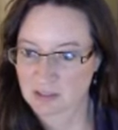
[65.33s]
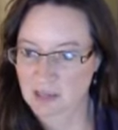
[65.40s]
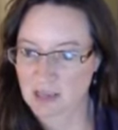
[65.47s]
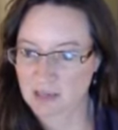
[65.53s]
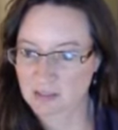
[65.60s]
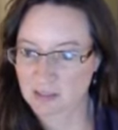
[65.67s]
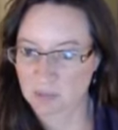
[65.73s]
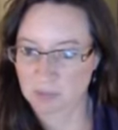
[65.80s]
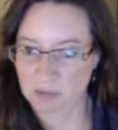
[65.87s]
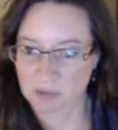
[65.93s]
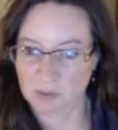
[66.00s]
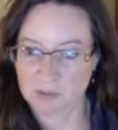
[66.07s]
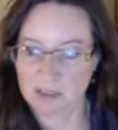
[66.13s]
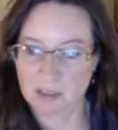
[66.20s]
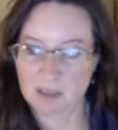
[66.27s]
act up a
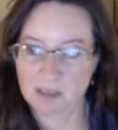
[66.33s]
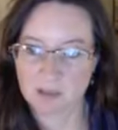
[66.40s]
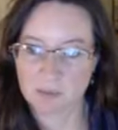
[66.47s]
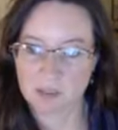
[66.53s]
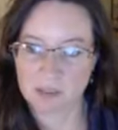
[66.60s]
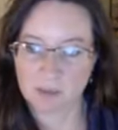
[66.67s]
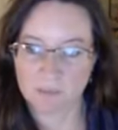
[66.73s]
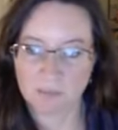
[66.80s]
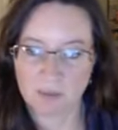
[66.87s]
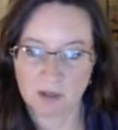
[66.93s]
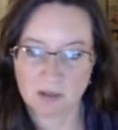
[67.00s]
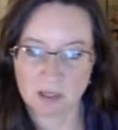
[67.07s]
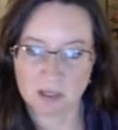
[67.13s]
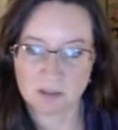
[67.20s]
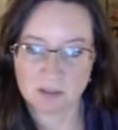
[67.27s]
little. There we go.
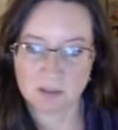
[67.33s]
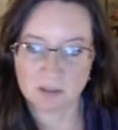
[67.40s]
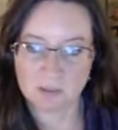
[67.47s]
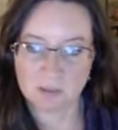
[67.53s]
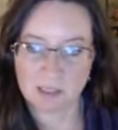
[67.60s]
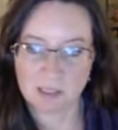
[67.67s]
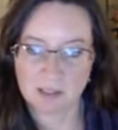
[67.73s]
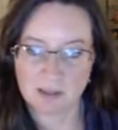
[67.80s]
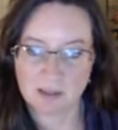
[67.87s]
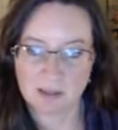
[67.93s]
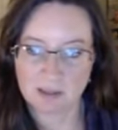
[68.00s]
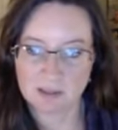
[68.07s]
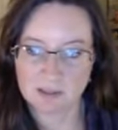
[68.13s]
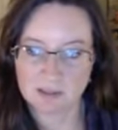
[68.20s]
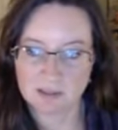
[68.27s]
Okay, so I'm getting
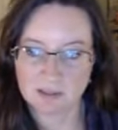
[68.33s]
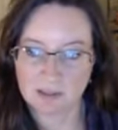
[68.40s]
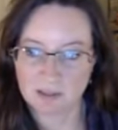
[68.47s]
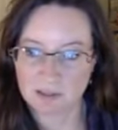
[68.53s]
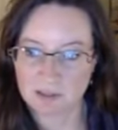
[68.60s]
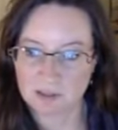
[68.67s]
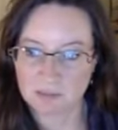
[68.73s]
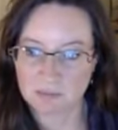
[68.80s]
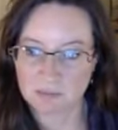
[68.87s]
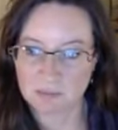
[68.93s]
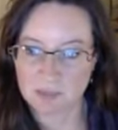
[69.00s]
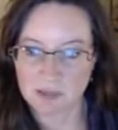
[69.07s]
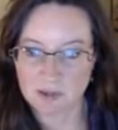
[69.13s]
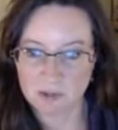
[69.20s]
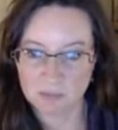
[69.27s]
that better.